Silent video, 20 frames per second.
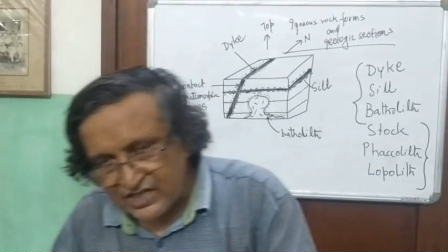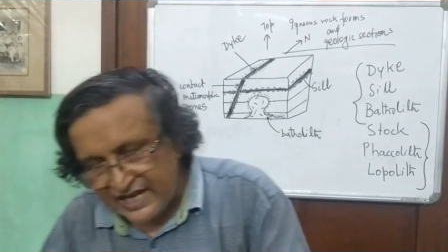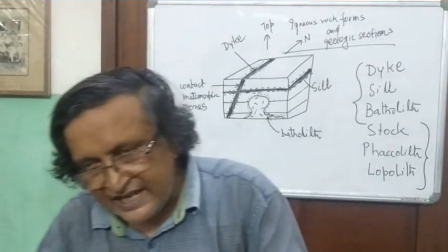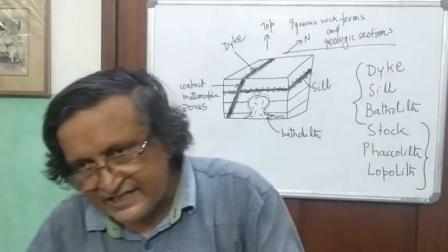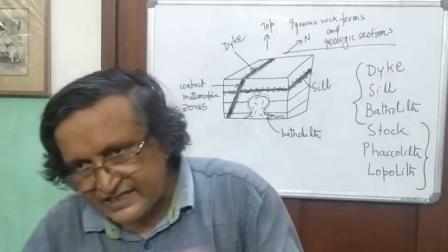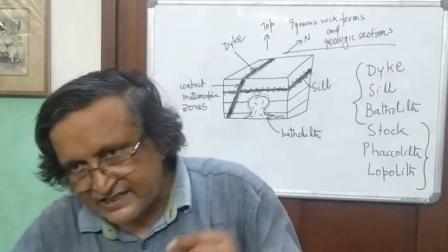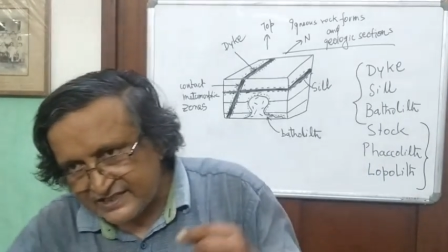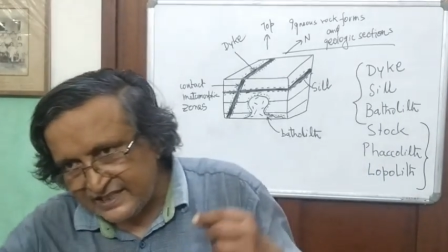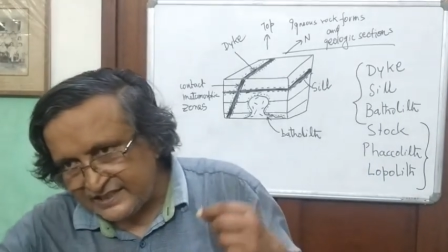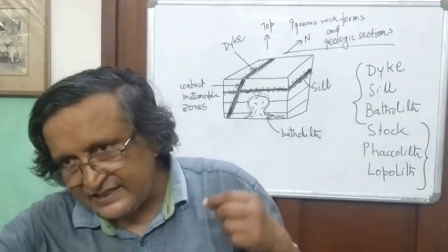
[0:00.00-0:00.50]

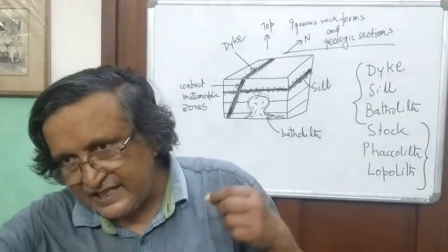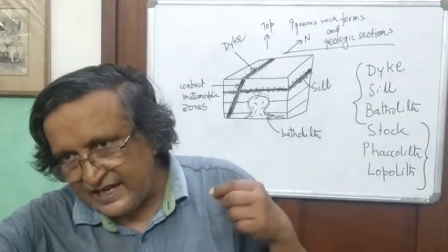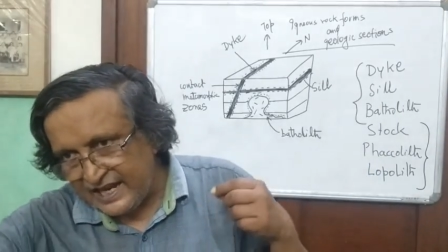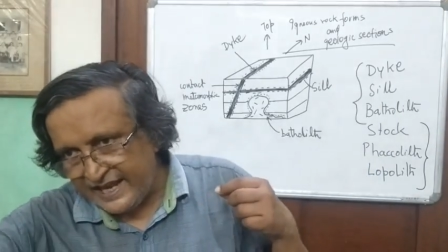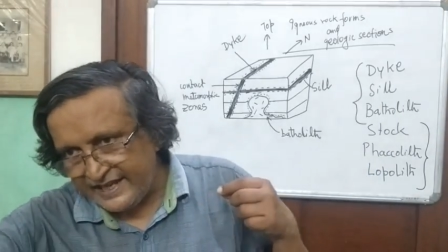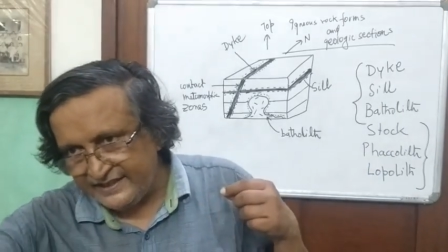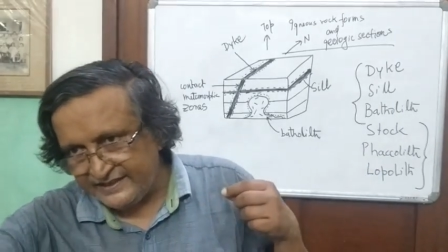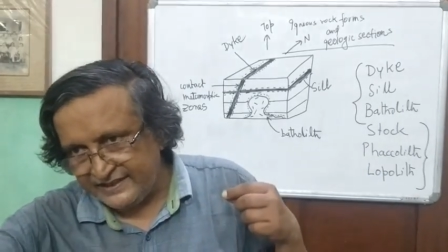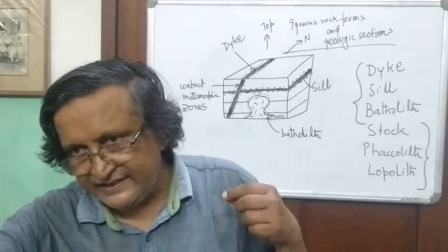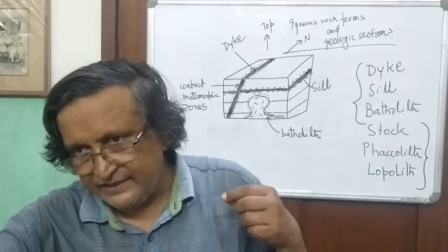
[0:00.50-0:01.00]
less than the
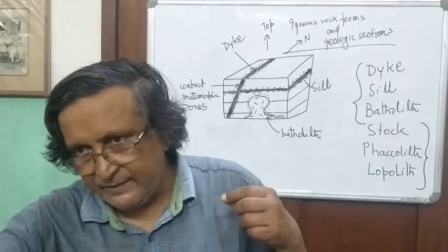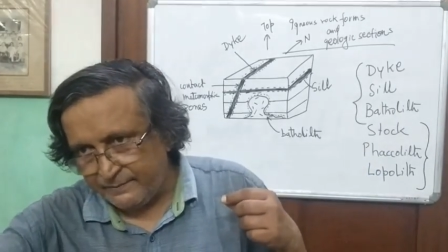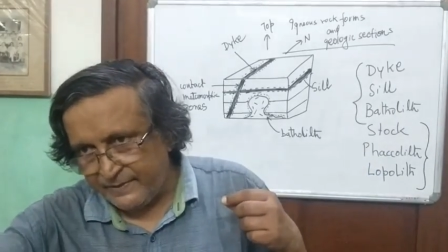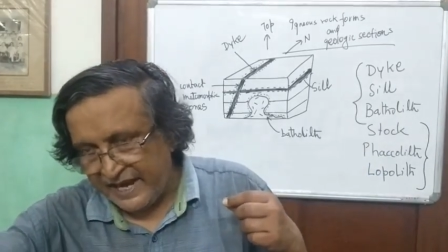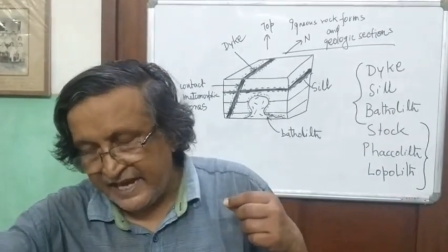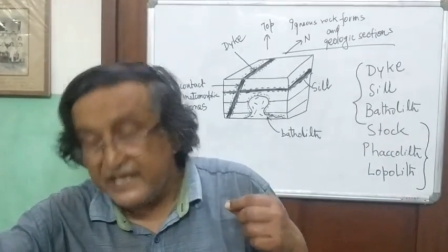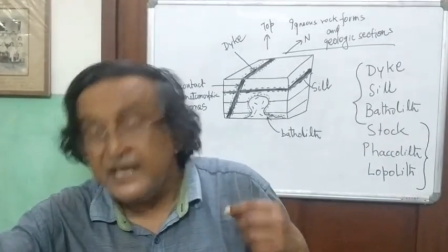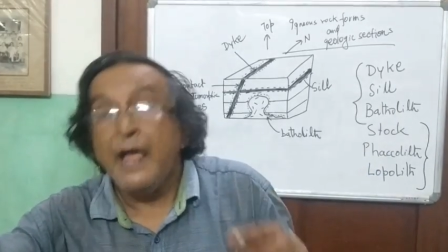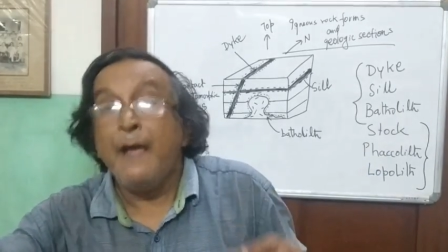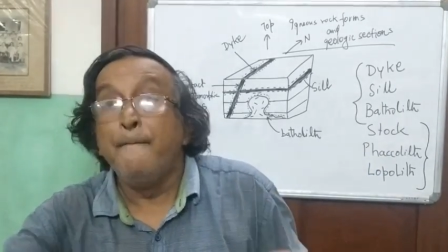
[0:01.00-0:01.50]
length and the
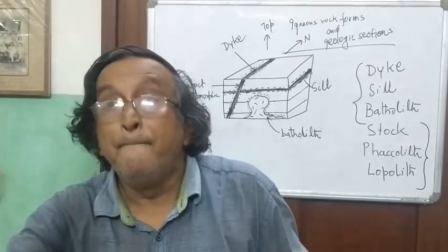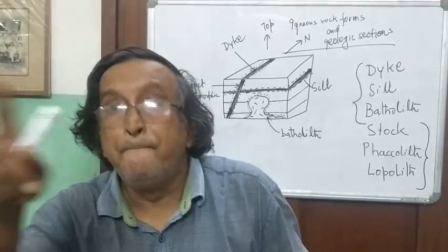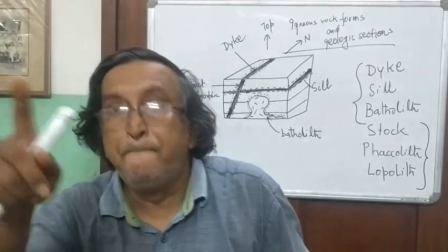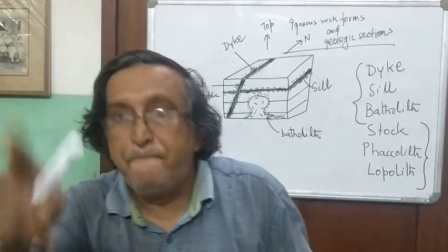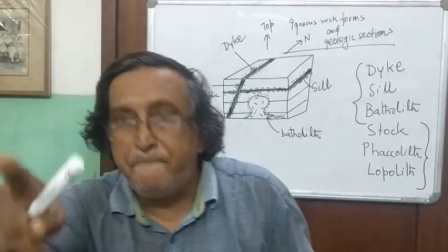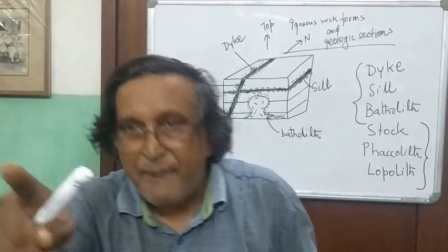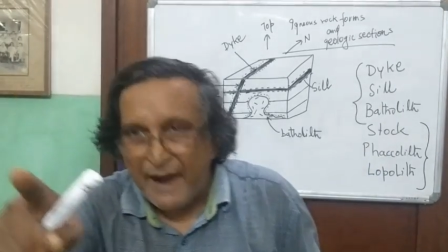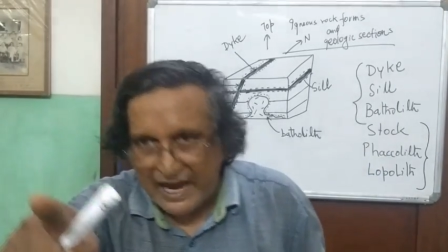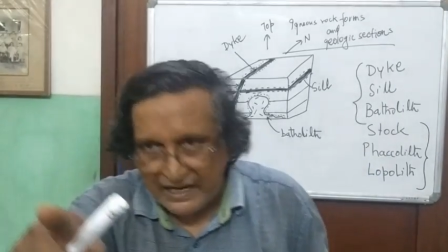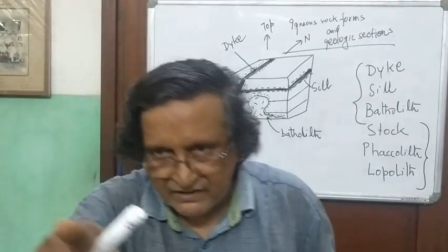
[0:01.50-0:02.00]
breadth,
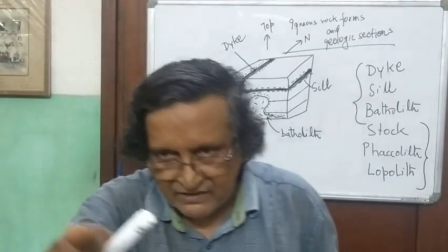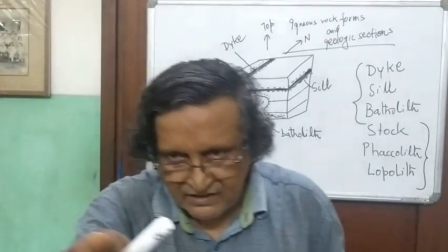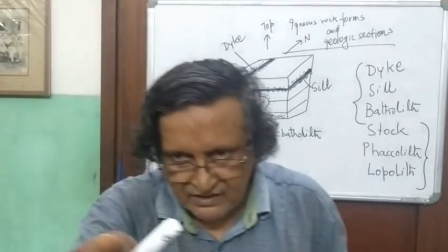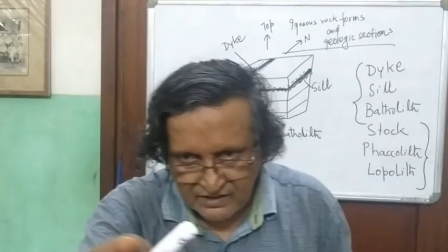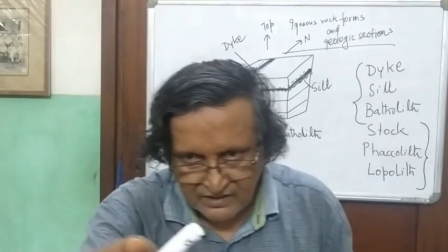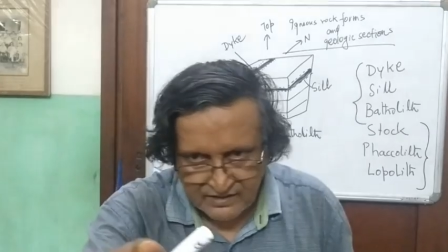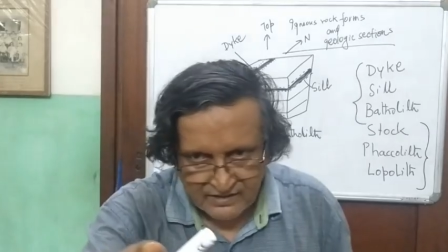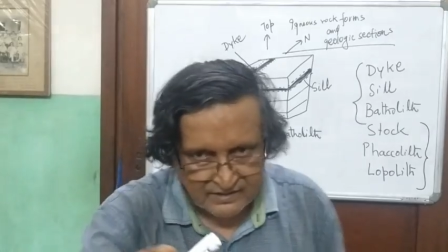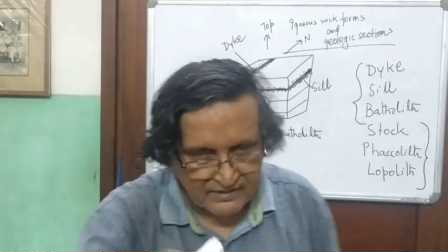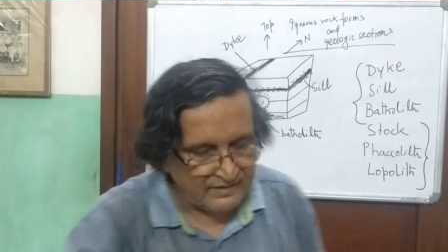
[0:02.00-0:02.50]
but